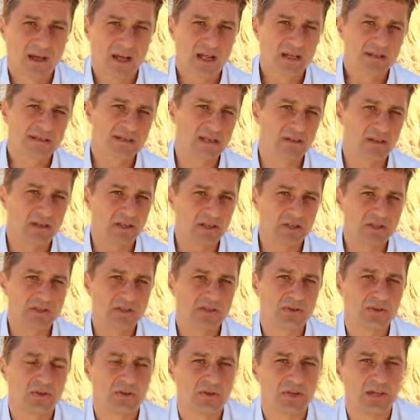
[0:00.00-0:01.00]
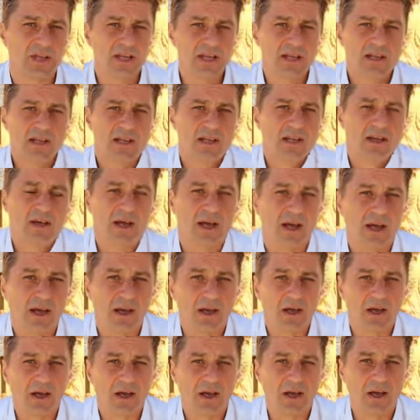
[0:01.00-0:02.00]
I'll tell you a little story.
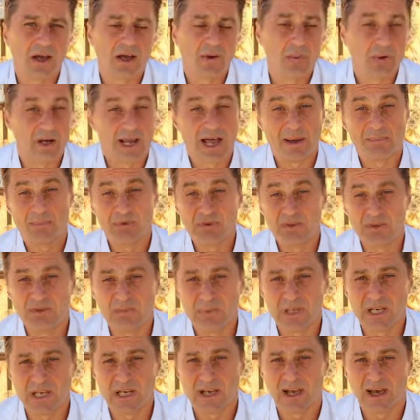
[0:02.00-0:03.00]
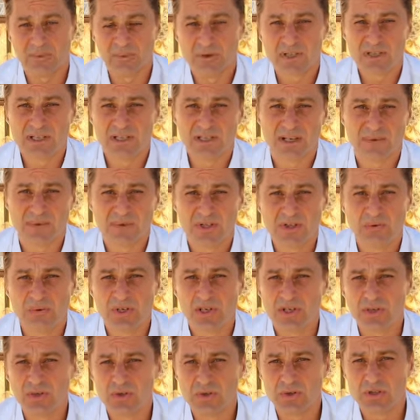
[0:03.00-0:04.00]
What happened to me? I was
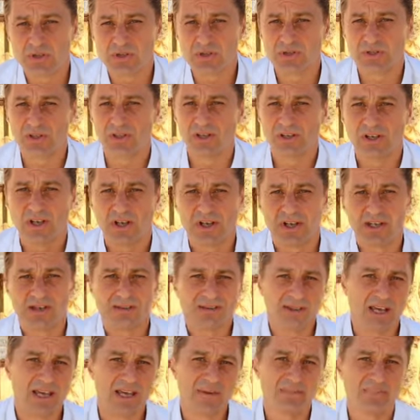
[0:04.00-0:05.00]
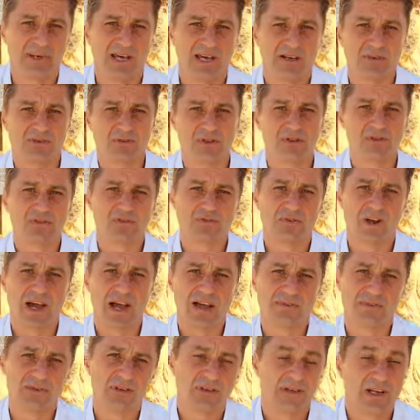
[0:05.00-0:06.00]
22 years old, got hit by a drunk
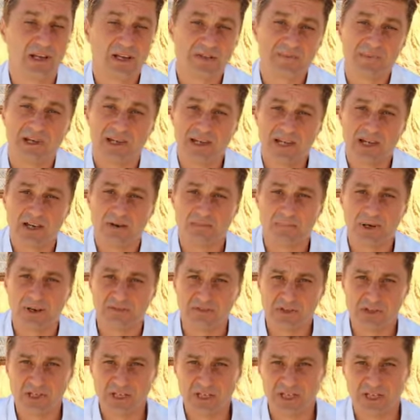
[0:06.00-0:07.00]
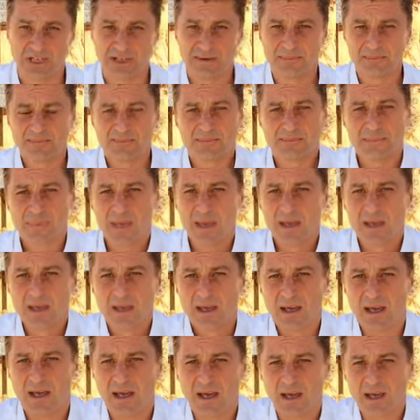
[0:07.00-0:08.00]
driver and lost my leg above the knee.
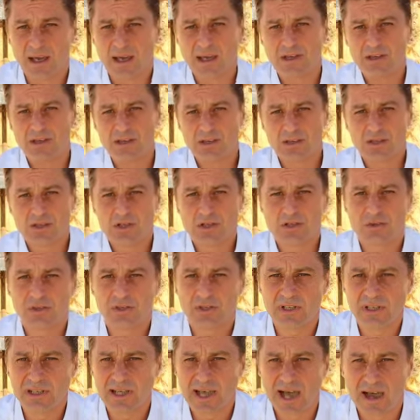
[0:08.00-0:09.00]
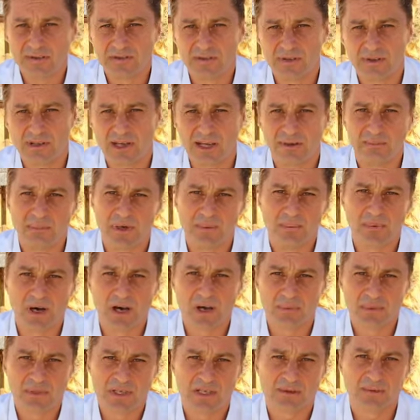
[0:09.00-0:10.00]
And shortly after that, my
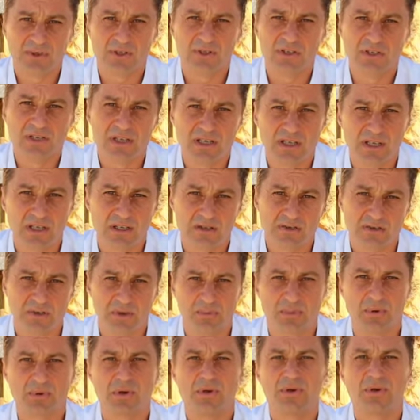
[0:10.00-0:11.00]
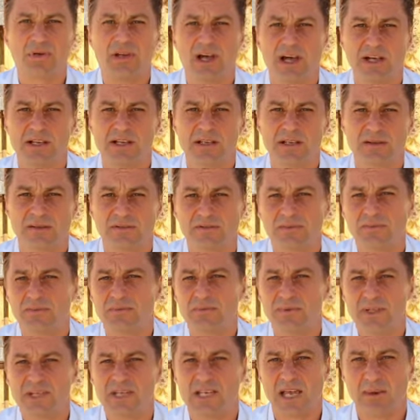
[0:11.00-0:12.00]
mom sent me on a skiing trip with all kinds of
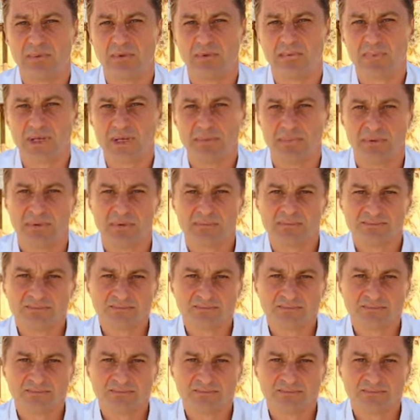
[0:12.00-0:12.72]
disabled people.